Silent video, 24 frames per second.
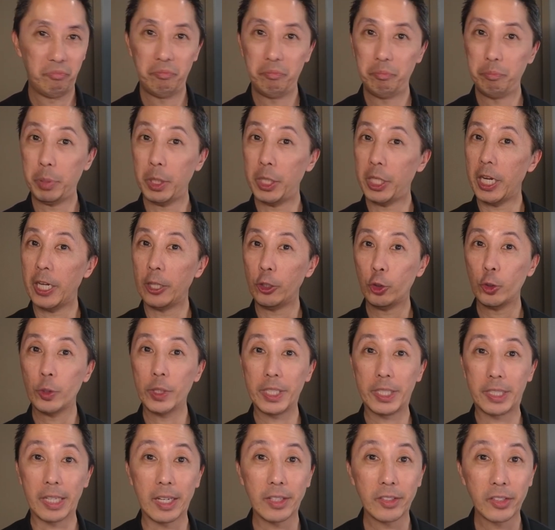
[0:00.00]
potentially
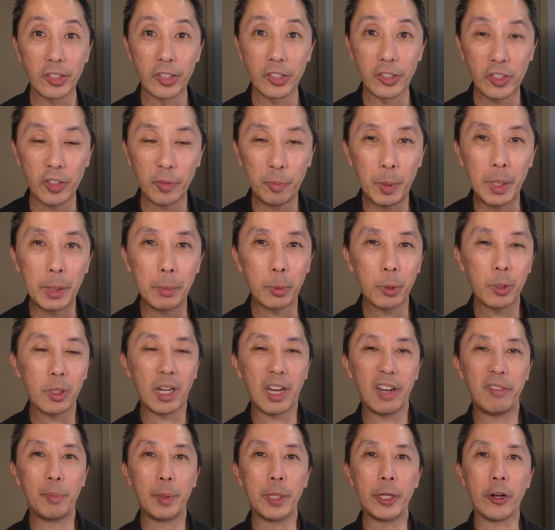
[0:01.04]
dozens of people.
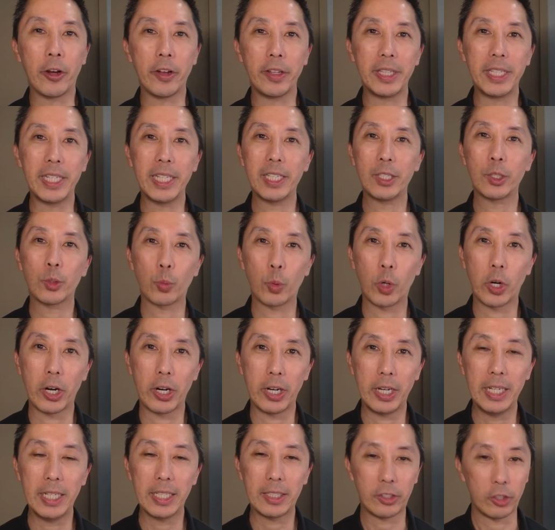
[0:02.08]
I've been on these where
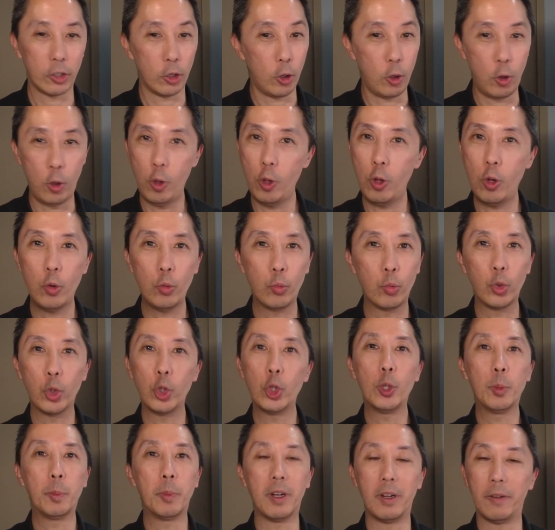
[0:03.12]
it's a whole
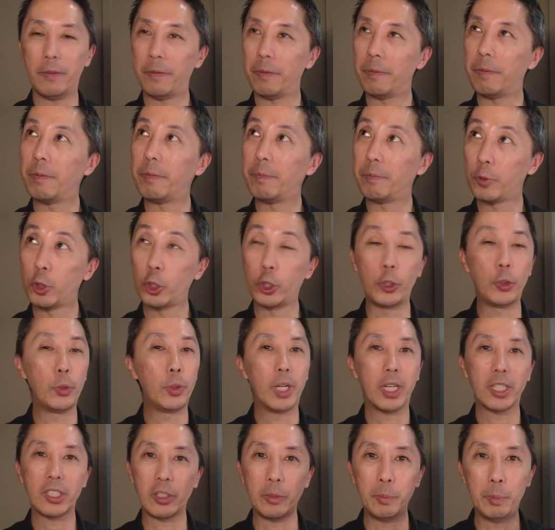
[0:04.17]
room of
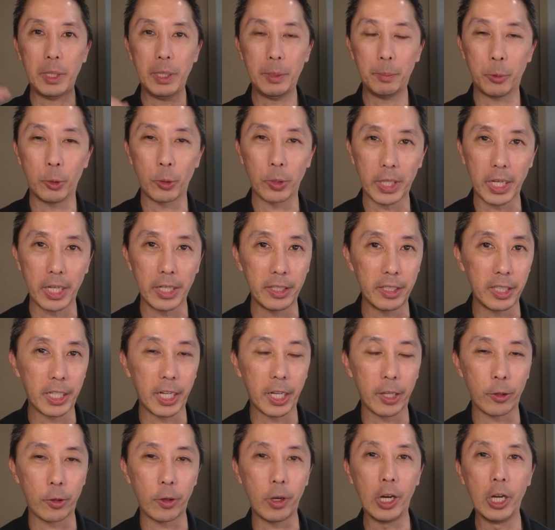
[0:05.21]
24 people getting
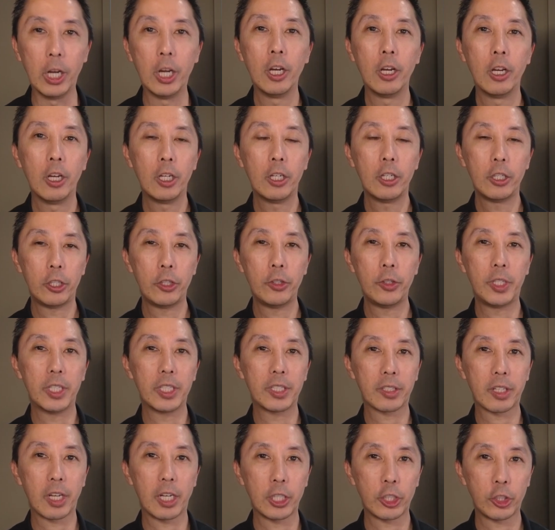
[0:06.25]
together to
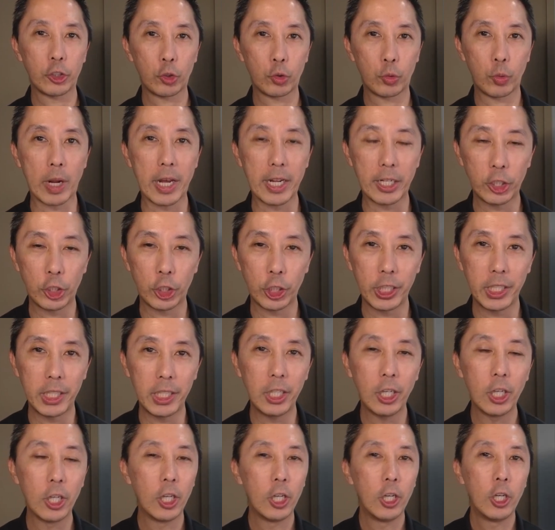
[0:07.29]
discuss strategy,
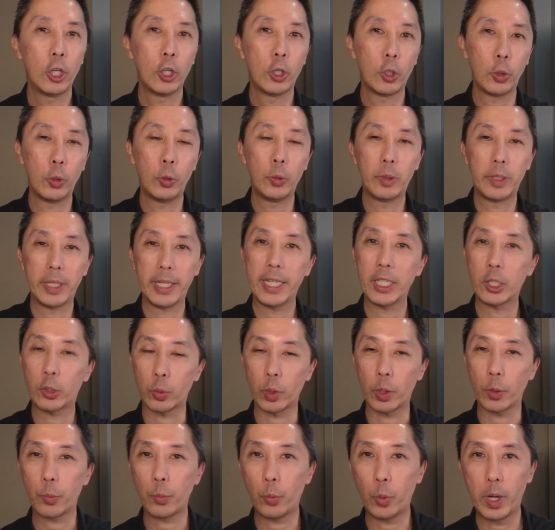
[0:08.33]
who leads
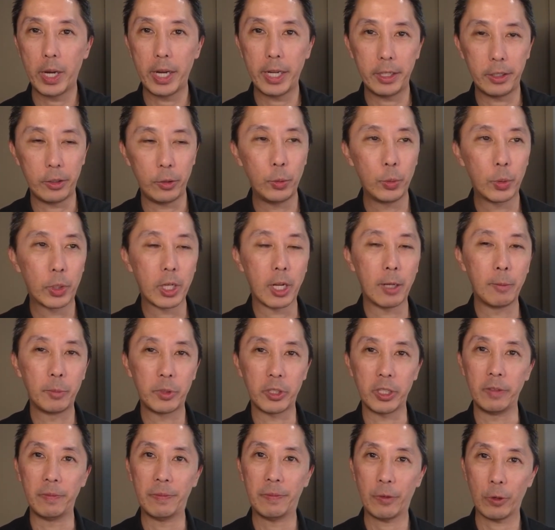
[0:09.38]
with what, who comes
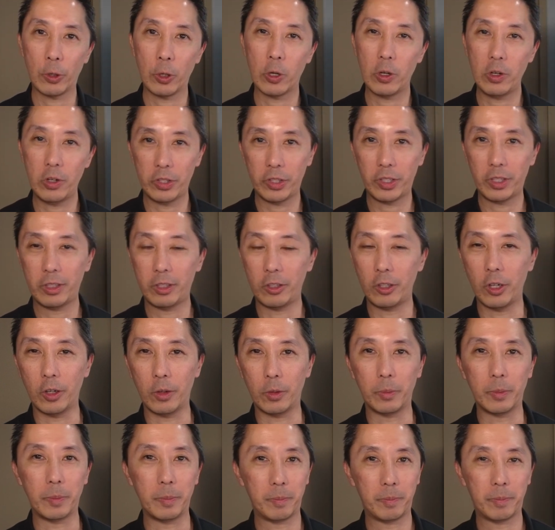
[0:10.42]
in first,
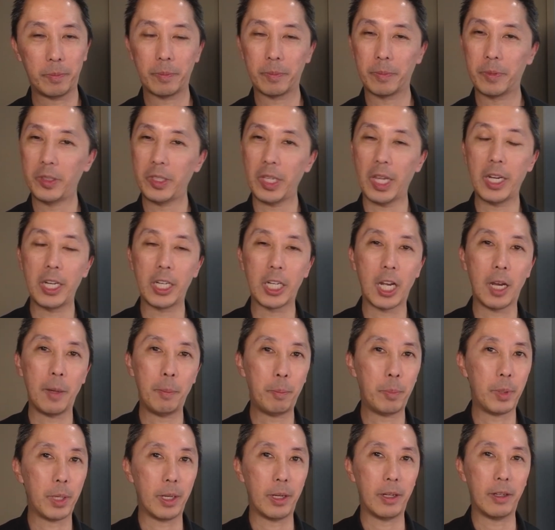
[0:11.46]
setting
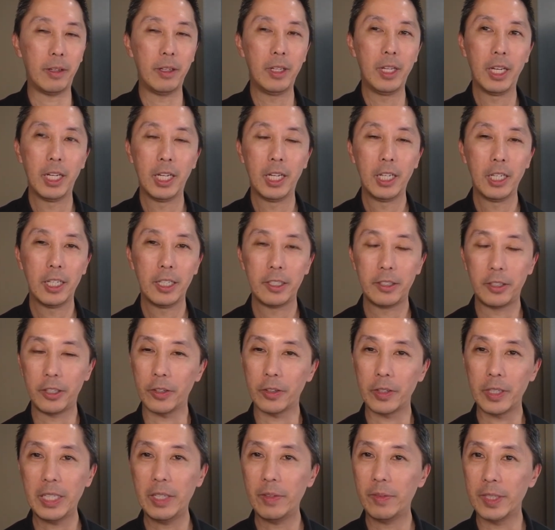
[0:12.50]
up,
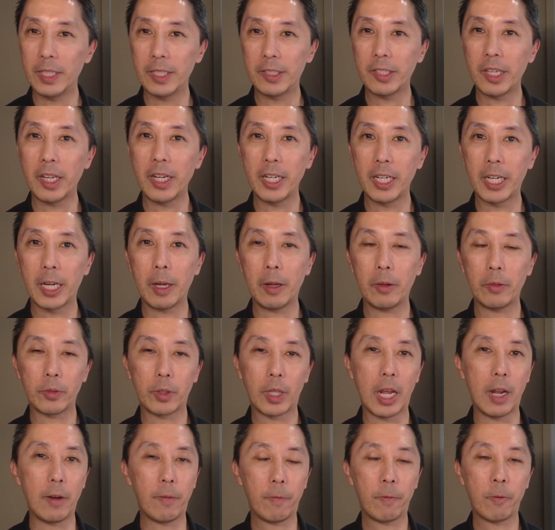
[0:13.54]
even setting out
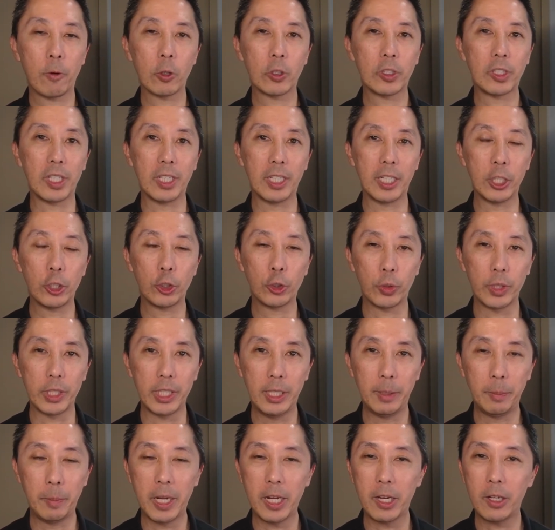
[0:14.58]
that first initial
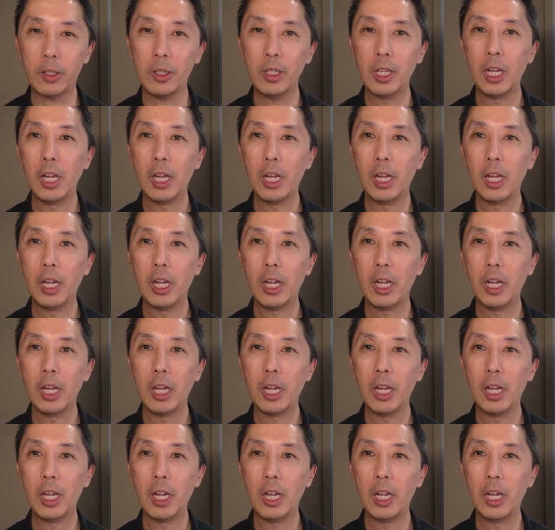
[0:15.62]
email